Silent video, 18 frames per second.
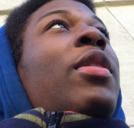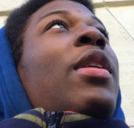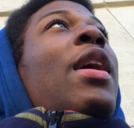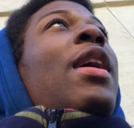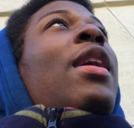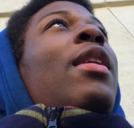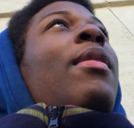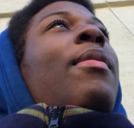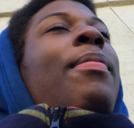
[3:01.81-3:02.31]

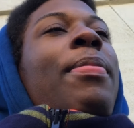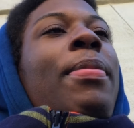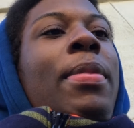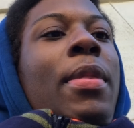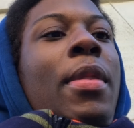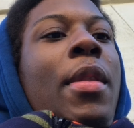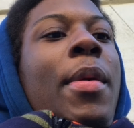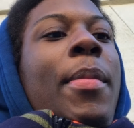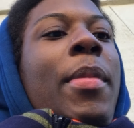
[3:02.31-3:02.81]
day,
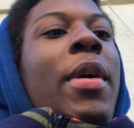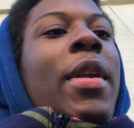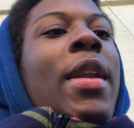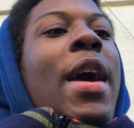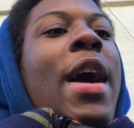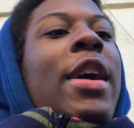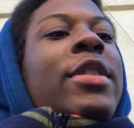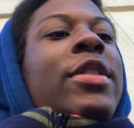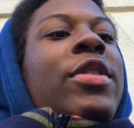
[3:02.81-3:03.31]
but
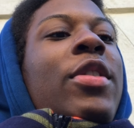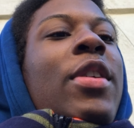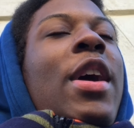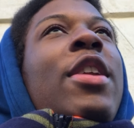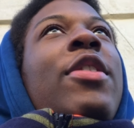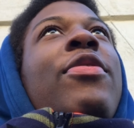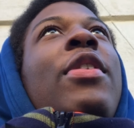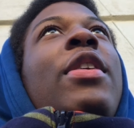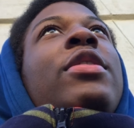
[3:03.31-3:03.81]
Nashville
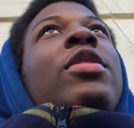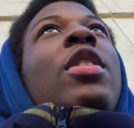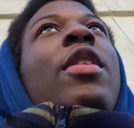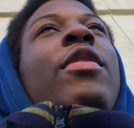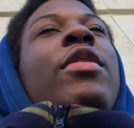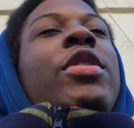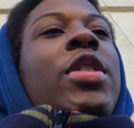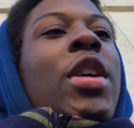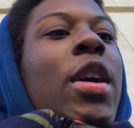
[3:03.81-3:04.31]
has faced
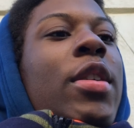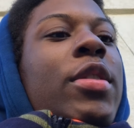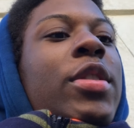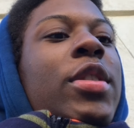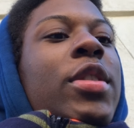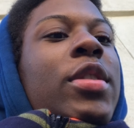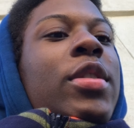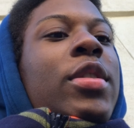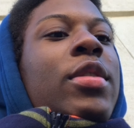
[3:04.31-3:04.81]
other
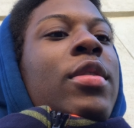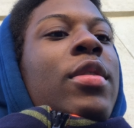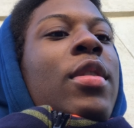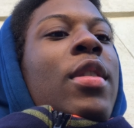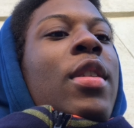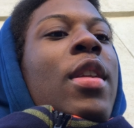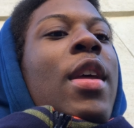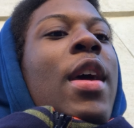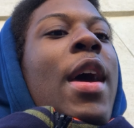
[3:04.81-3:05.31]
challenges,
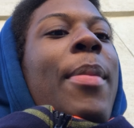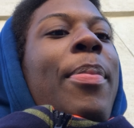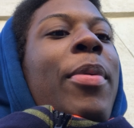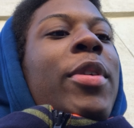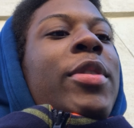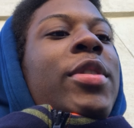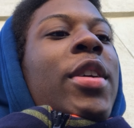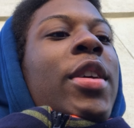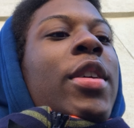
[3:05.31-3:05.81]
and
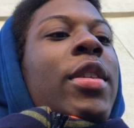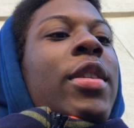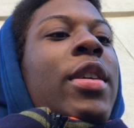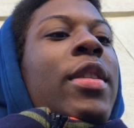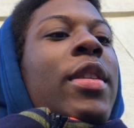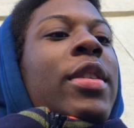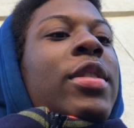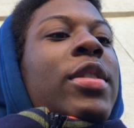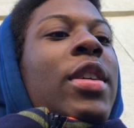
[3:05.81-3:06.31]

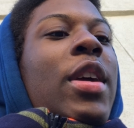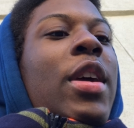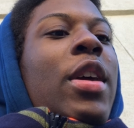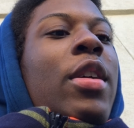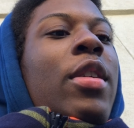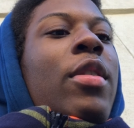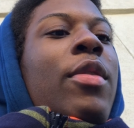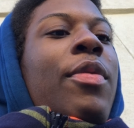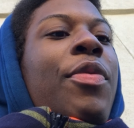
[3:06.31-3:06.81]
particularly this
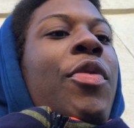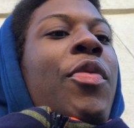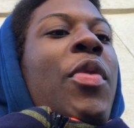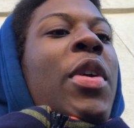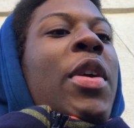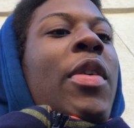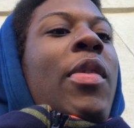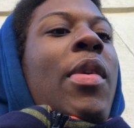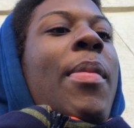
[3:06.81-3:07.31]
year,
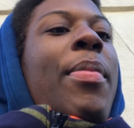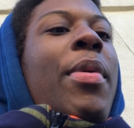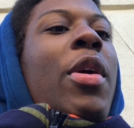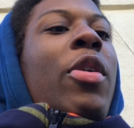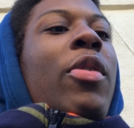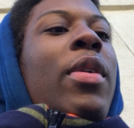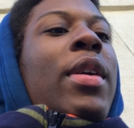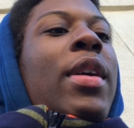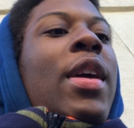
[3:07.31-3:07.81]
we can
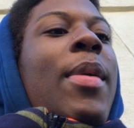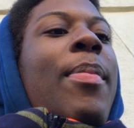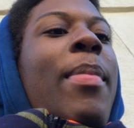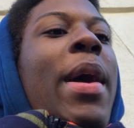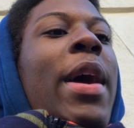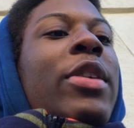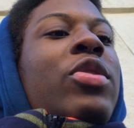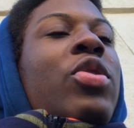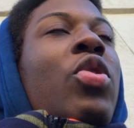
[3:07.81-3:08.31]
rebuild and get
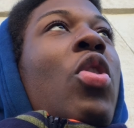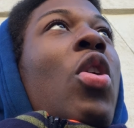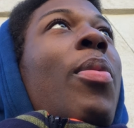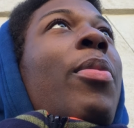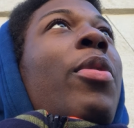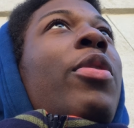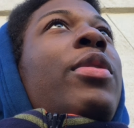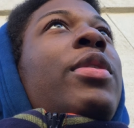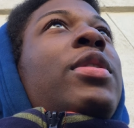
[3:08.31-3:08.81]
back to
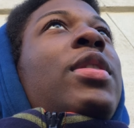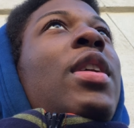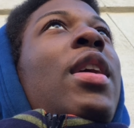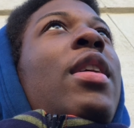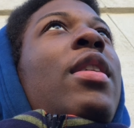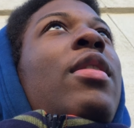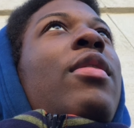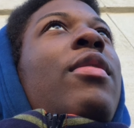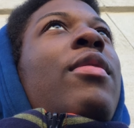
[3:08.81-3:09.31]
normal, he
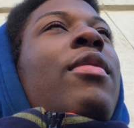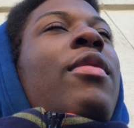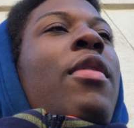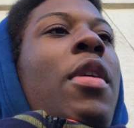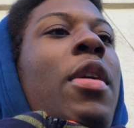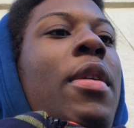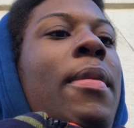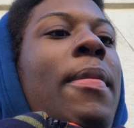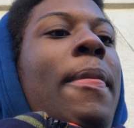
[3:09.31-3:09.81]
said,
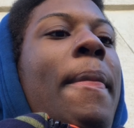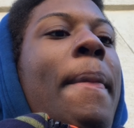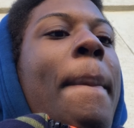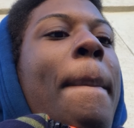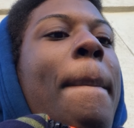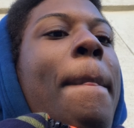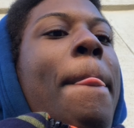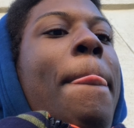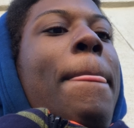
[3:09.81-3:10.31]
right?
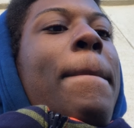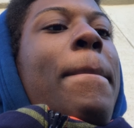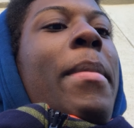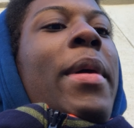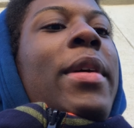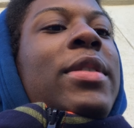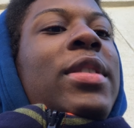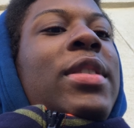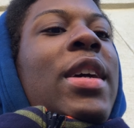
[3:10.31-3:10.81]

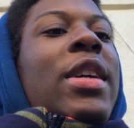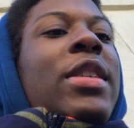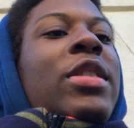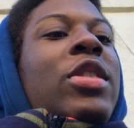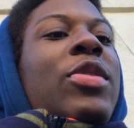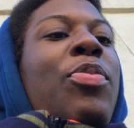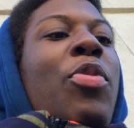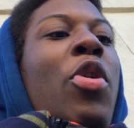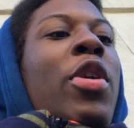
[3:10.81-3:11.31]
It says,
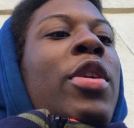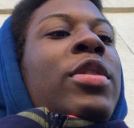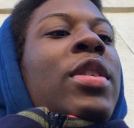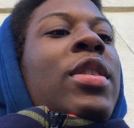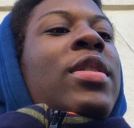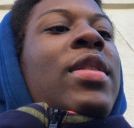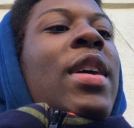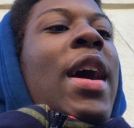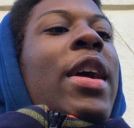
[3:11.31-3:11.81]
This morning's
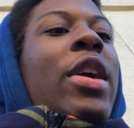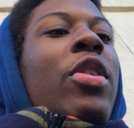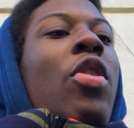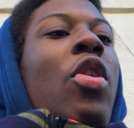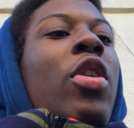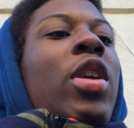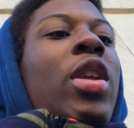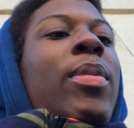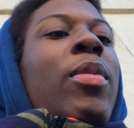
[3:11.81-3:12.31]
attack on
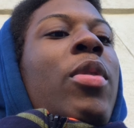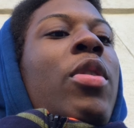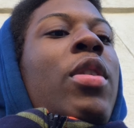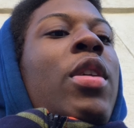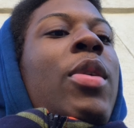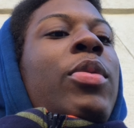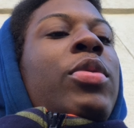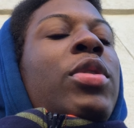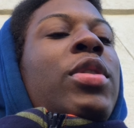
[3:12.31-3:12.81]
our
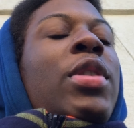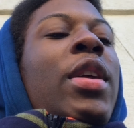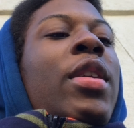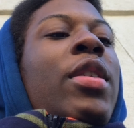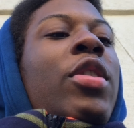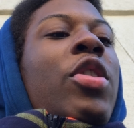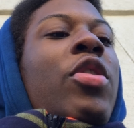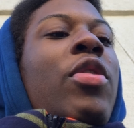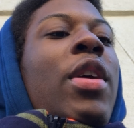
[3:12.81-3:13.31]
community was
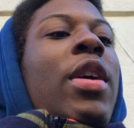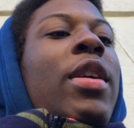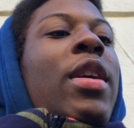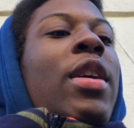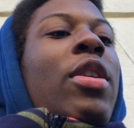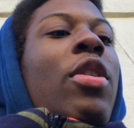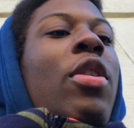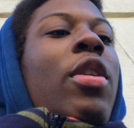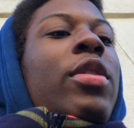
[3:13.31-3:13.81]
intended to create
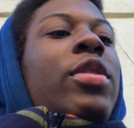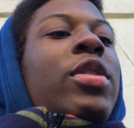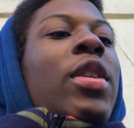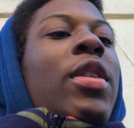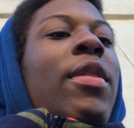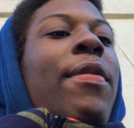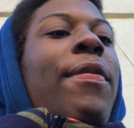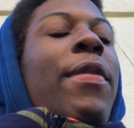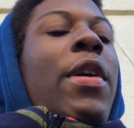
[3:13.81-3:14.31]
chaos
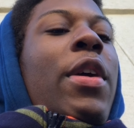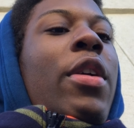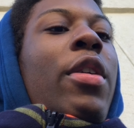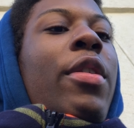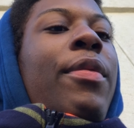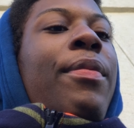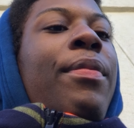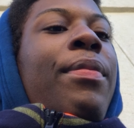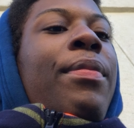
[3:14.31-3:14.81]
and fear.